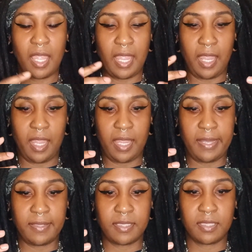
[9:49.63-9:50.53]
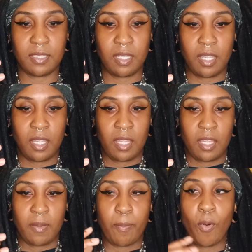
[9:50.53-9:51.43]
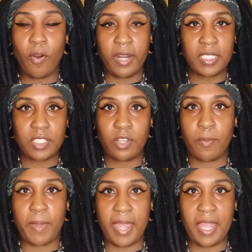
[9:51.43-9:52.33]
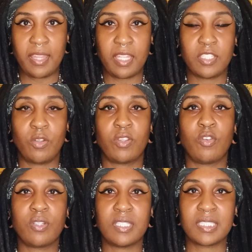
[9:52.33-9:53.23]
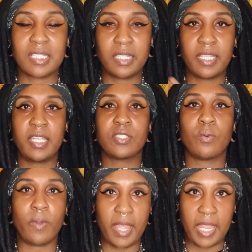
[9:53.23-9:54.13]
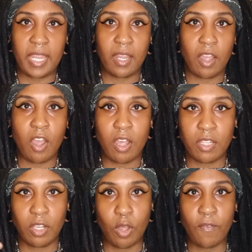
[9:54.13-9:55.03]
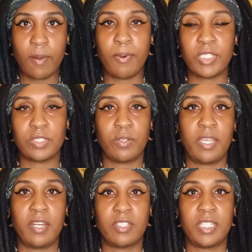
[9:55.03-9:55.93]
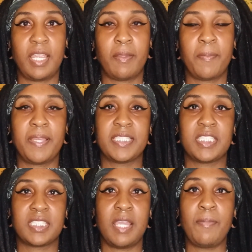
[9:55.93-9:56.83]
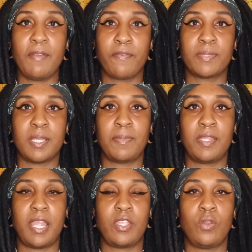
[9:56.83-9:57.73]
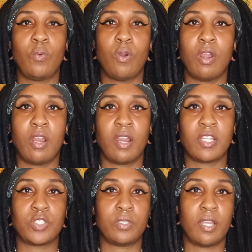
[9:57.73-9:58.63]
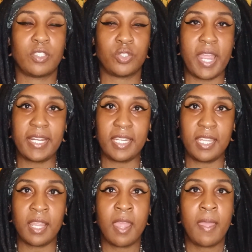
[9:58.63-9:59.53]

and pour it into your bath, and so you could just cleanse away all the low vibrational energy, because it's stemming from something that you are attracting.